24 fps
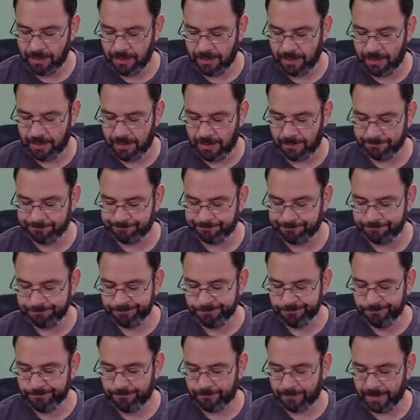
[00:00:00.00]

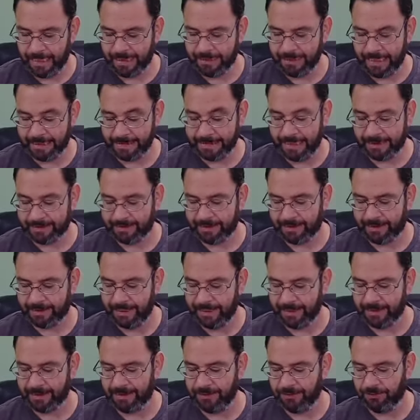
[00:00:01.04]
And that's the
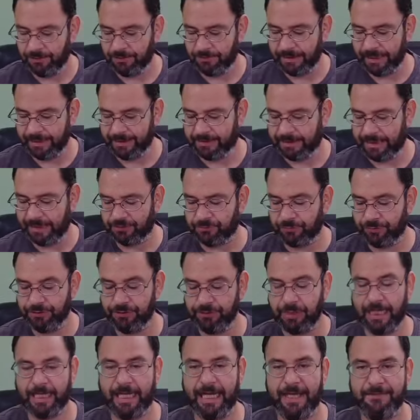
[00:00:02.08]
thing. You know, like, that's where you
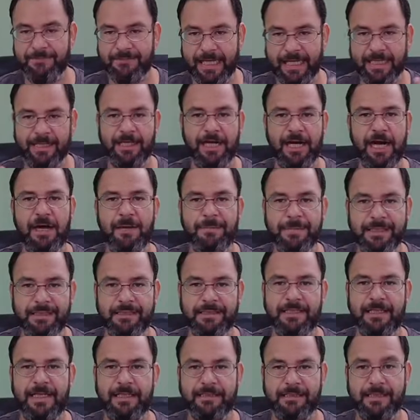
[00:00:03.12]
got to have that common
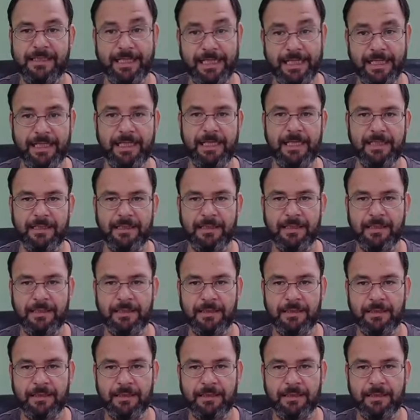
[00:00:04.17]
sense kick in.